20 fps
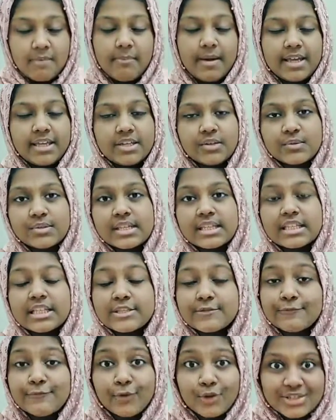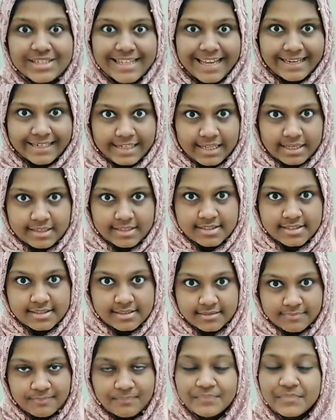By using these 4 techniques,